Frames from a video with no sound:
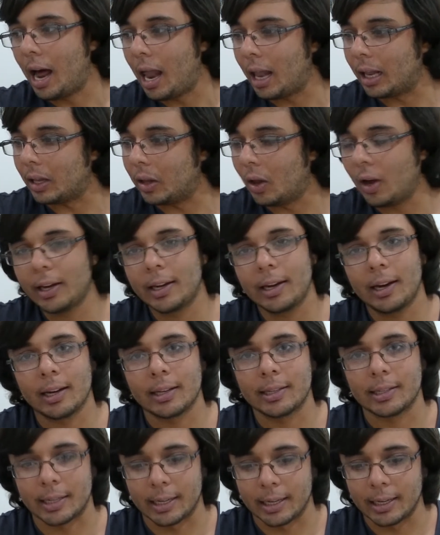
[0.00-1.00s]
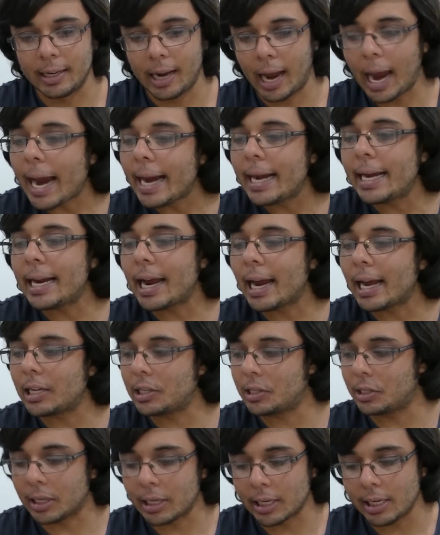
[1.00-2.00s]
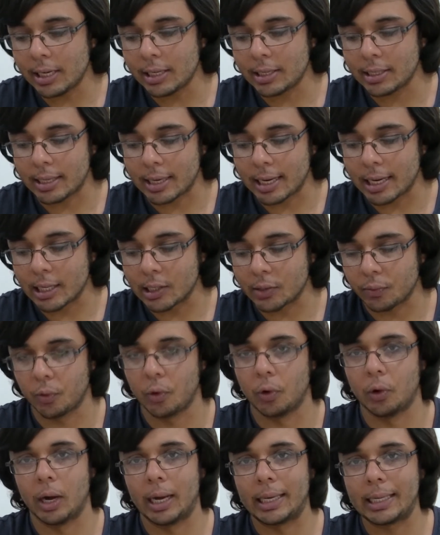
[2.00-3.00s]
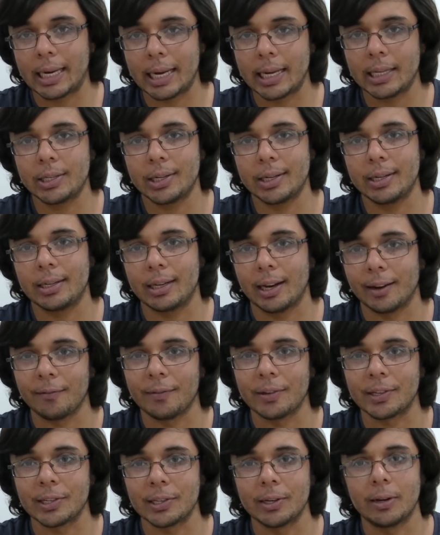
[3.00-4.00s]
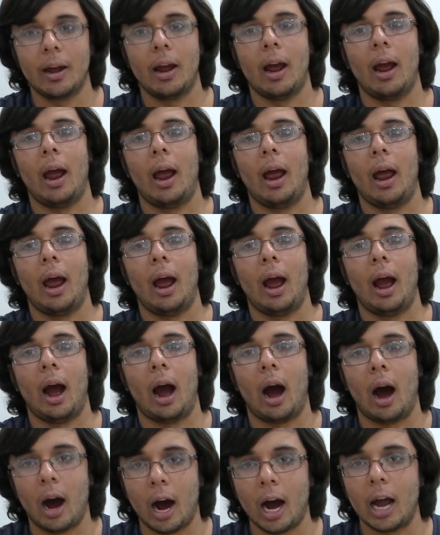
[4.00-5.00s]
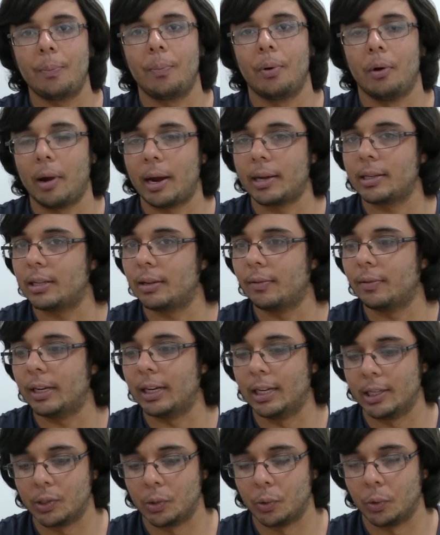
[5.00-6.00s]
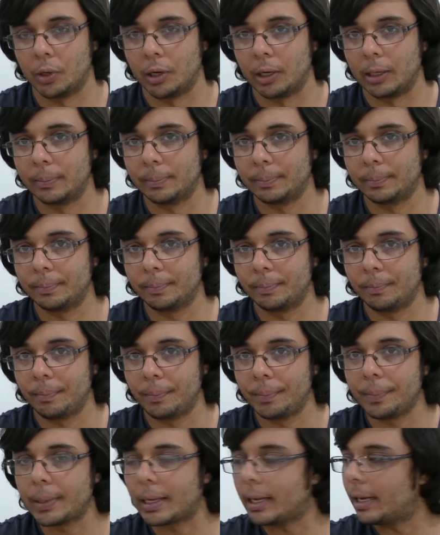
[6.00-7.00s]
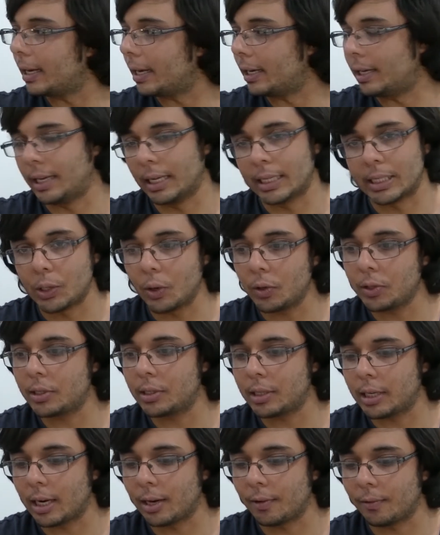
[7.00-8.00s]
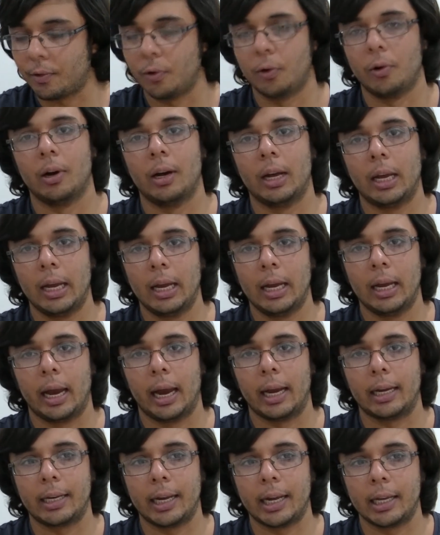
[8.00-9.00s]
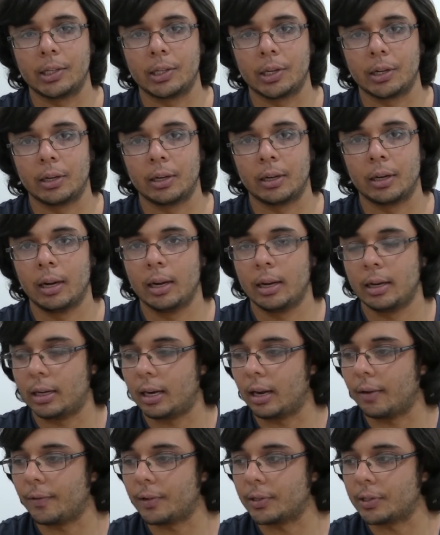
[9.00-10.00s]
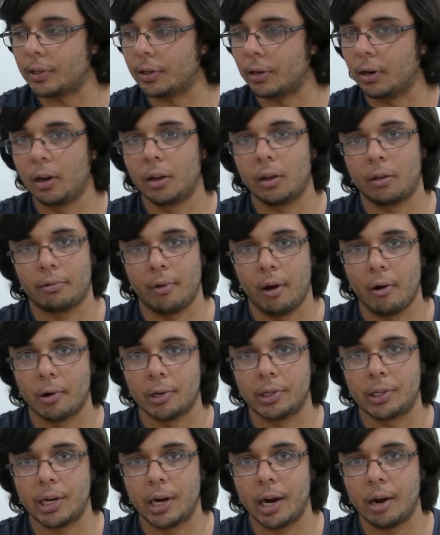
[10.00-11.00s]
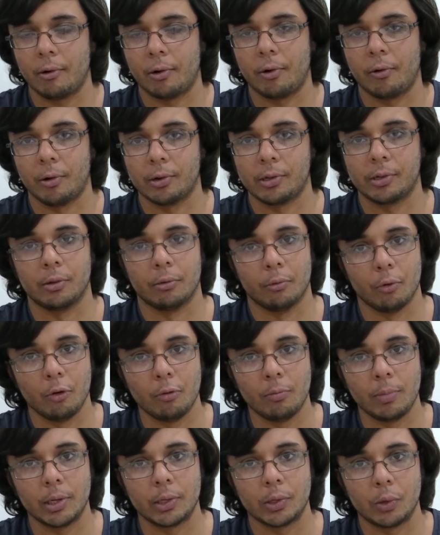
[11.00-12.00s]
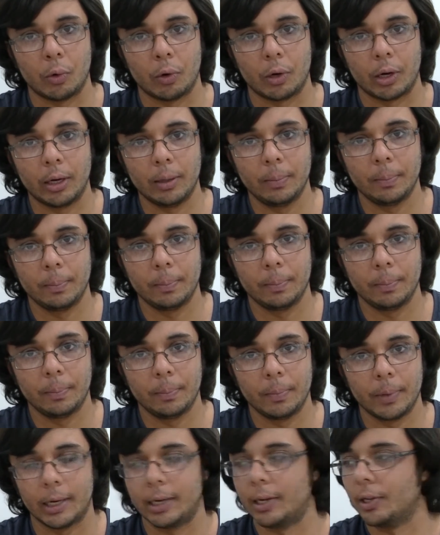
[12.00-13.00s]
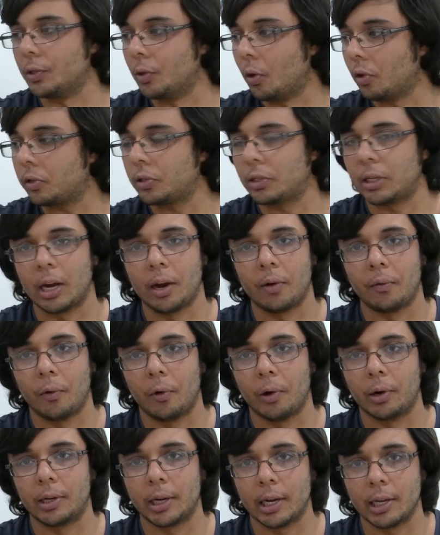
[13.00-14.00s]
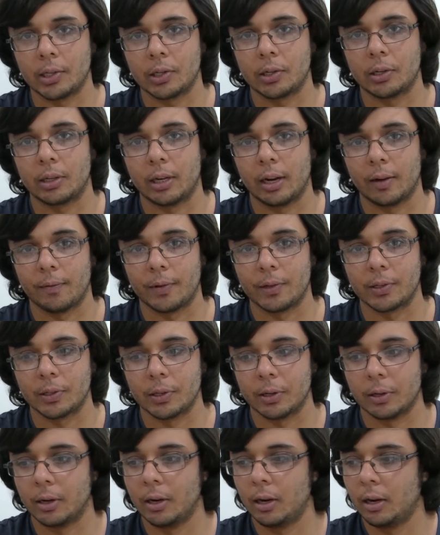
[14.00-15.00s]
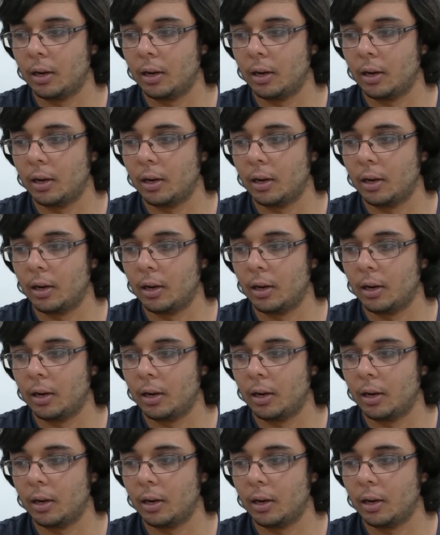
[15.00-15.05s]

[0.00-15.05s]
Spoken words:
like I said, ADHD stands for Attention Deficit Hyperactivity Disorder. It does not stand for Attention Deficit Throw a Chair Across the Room Disorder. It does not stand for Attention Deficit